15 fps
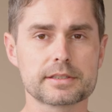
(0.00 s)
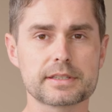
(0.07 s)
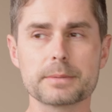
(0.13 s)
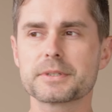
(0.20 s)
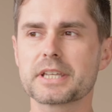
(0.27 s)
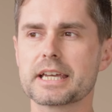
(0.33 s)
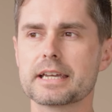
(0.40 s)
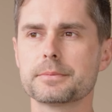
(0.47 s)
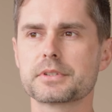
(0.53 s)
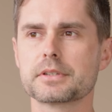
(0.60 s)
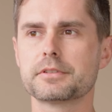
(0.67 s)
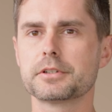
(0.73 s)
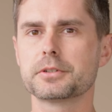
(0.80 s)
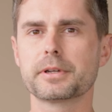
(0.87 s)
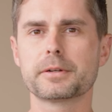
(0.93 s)
Sometimes
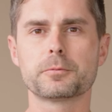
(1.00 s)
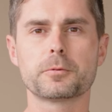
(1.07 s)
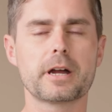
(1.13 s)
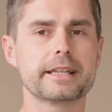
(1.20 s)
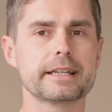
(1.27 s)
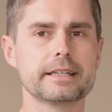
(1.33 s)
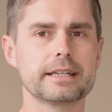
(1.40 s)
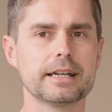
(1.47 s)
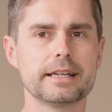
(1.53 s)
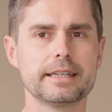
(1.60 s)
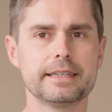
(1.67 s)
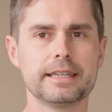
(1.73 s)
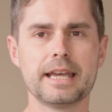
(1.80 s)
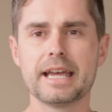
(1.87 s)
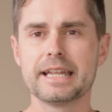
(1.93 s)
if you're doing run and
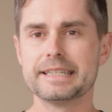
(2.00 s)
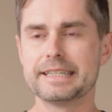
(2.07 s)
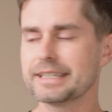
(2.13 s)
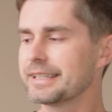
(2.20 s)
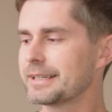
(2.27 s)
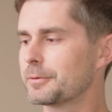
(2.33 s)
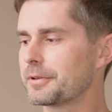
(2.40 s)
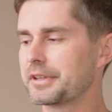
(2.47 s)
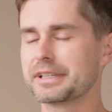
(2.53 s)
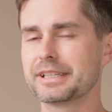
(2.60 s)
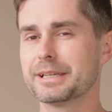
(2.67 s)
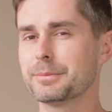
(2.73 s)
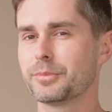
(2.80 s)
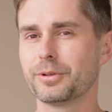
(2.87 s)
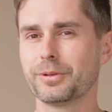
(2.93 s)
gun, dealing with a
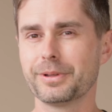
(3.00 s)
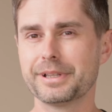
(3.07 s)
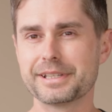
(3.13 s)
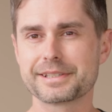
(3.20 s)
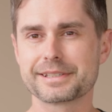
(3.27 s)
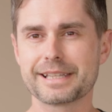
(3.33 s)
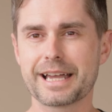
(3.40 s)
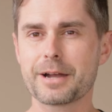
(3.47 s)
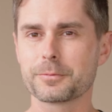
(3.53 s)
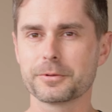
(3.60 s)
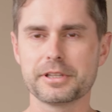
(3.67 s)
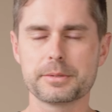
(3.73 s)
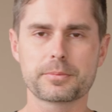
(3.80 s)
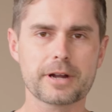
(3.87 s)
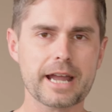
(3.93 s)
gimbal is not
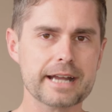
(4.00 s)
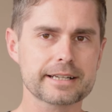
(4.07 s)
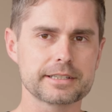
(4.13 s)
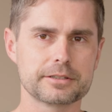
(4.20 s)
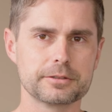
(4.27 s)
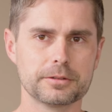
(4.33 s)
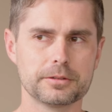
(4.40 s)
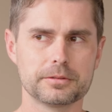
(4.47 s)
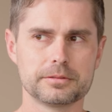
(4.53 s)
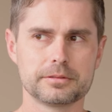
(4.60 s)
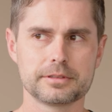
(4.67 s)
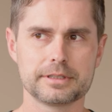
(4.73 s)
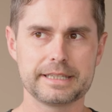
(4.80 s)
really practical.